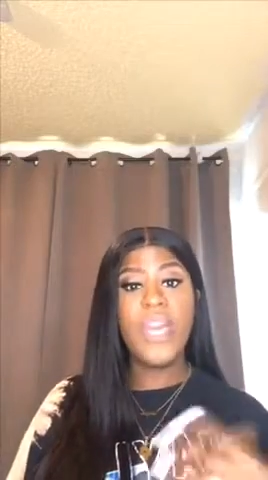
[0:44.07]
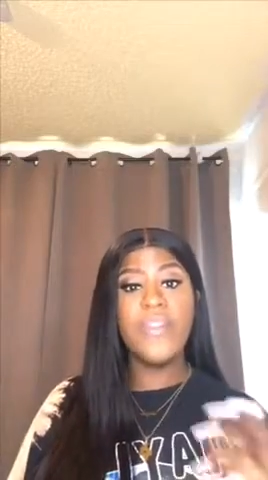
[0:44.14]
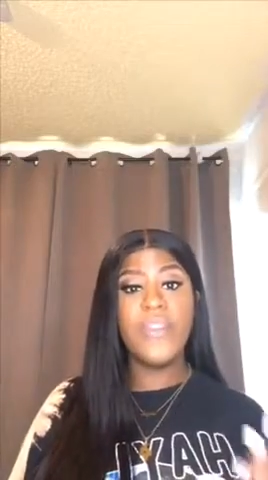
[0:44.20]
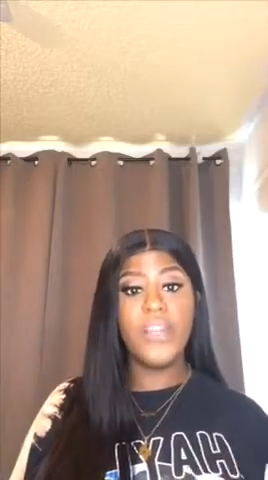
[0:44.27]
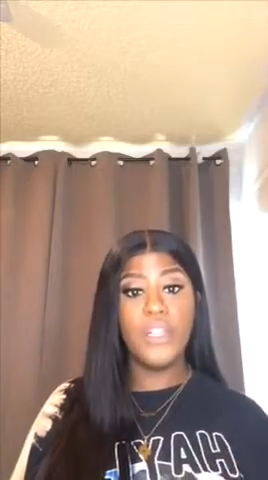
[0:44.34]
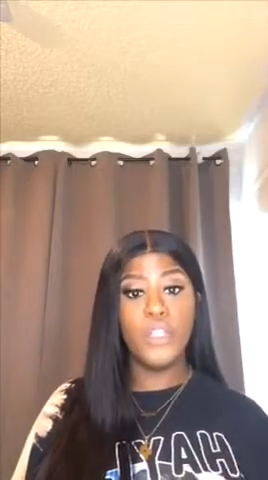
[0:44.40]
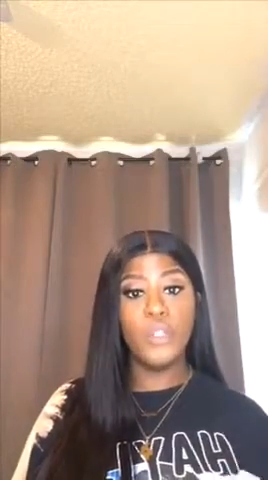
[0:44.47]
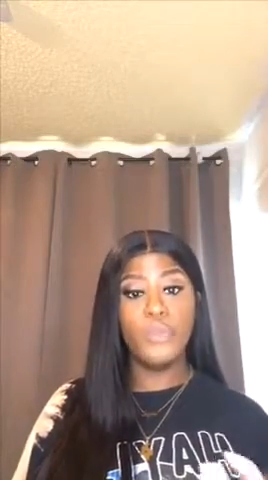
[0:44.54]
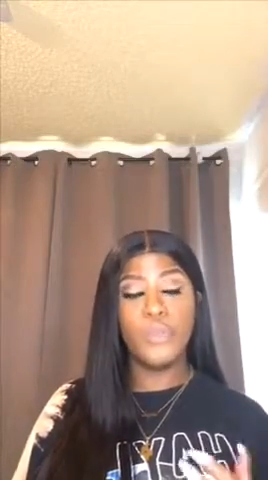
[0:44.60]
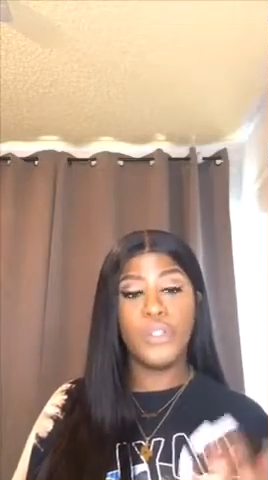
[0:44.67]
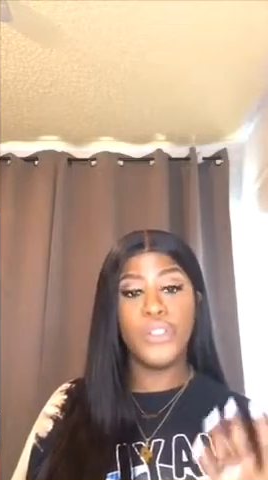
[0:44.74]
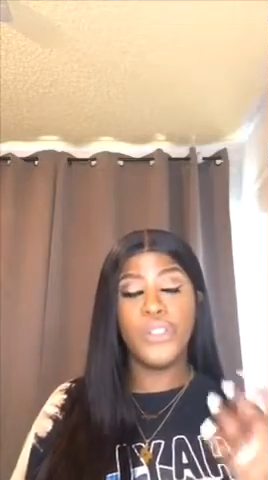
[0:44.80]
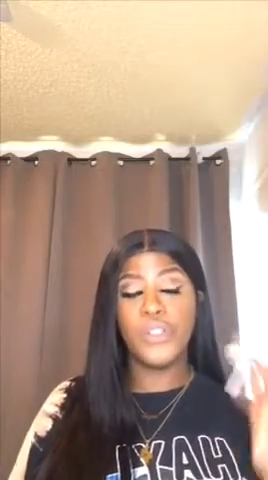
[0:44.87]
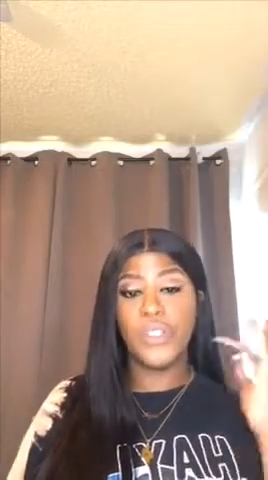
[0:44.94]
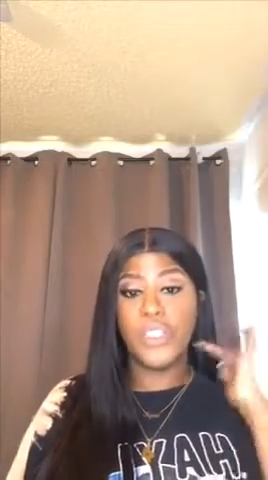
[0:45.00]
And then a little
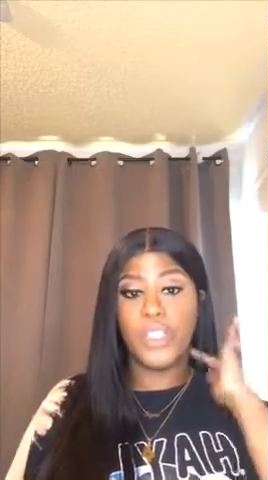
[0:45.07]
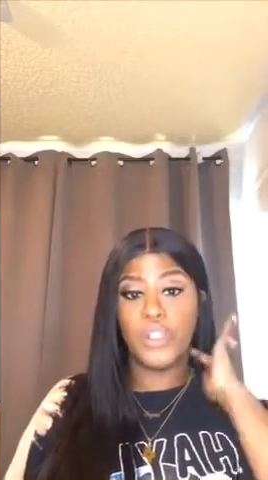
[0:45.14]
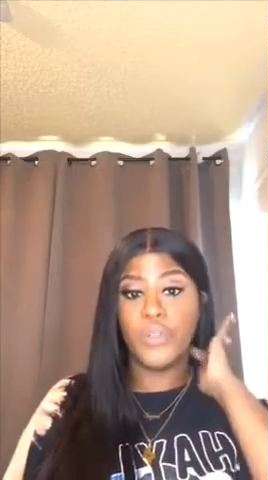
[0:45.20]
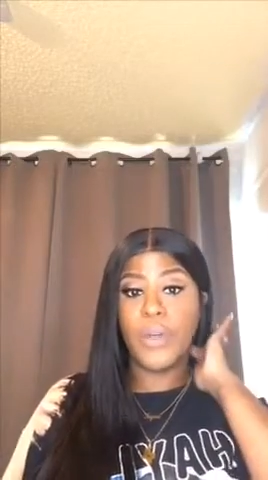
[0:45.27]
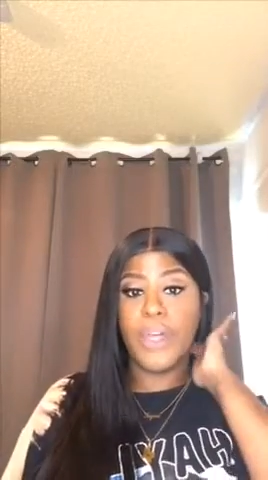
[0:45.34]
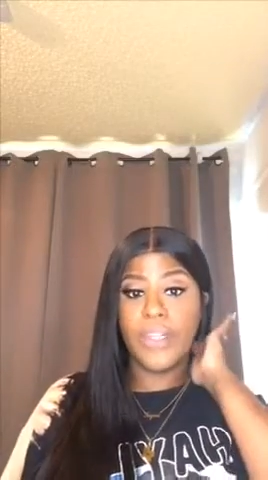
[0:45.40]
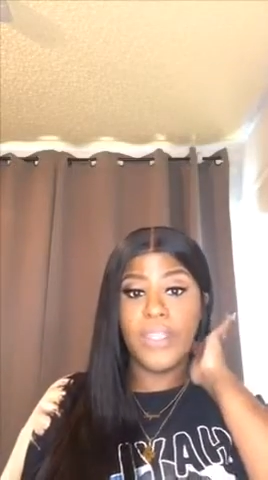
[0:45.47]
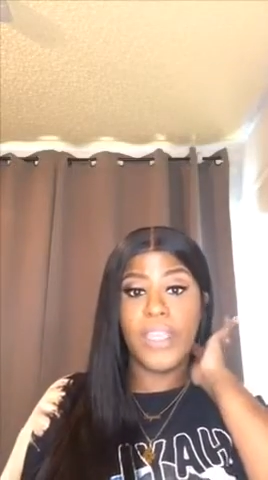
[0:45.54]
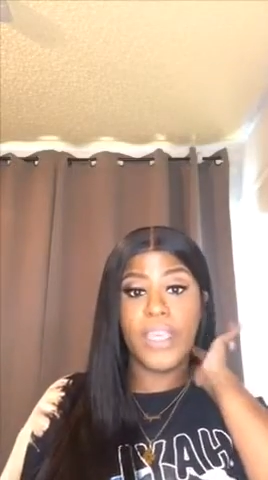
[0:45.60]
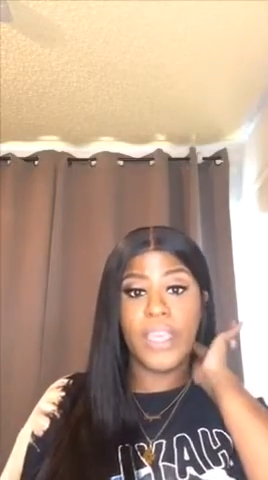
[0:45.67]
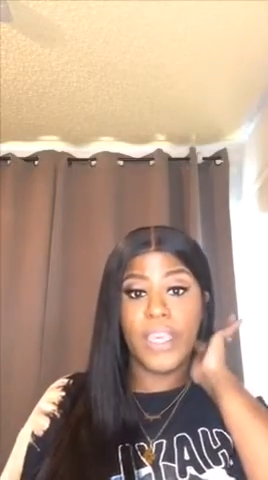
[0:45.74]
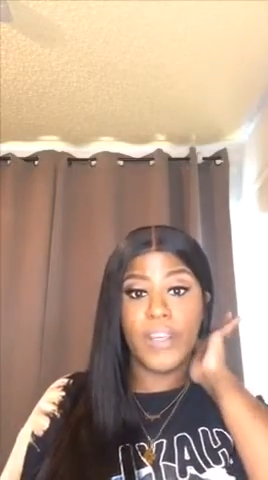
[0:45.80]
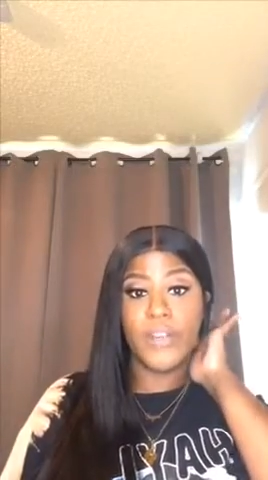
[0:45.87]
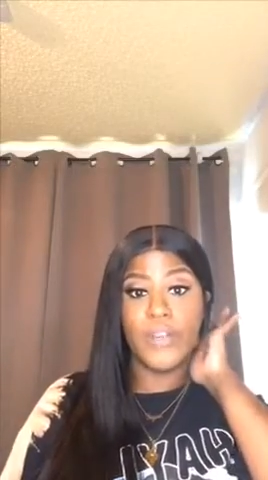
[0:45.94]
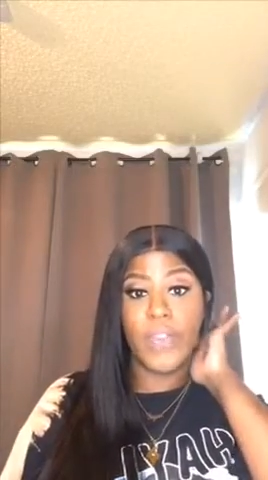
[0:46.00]
brochure that tells you how to take
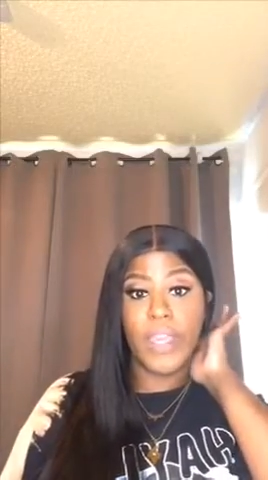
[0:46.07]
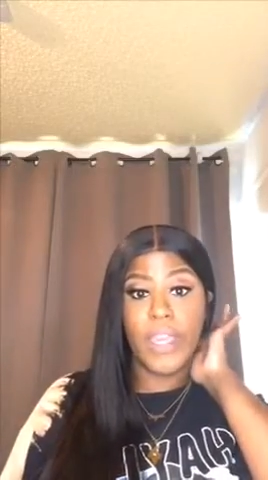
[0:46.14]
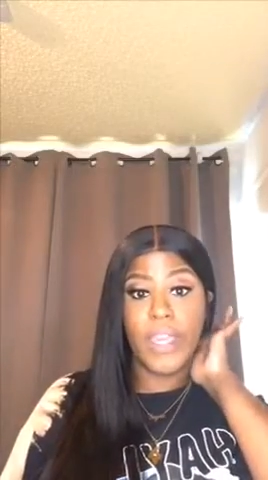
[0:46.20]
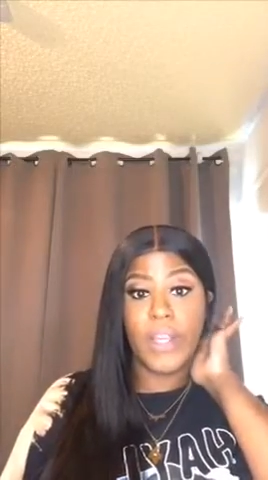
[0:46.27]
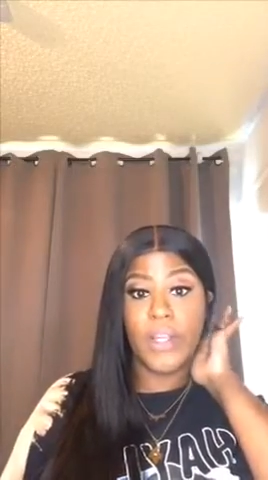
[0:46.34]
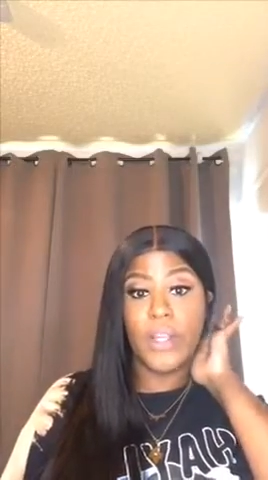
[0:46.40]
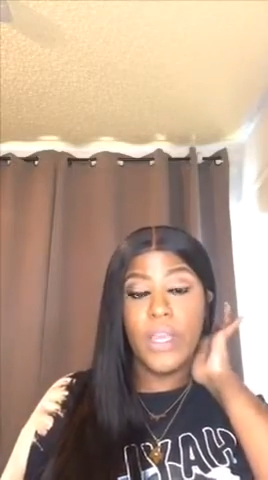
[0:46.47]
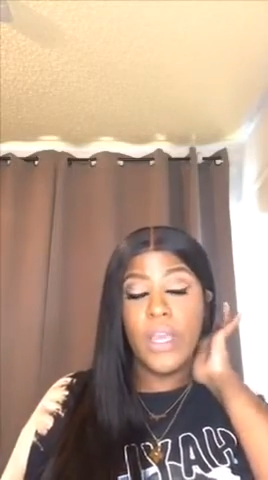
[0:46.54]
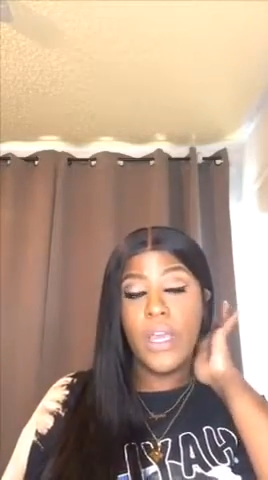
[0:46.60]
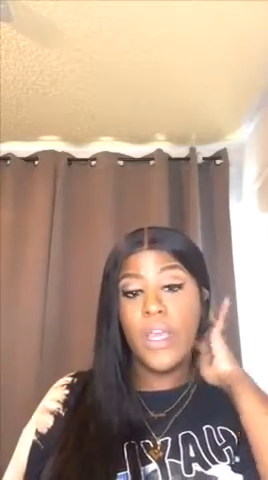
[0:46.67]
care of the hair.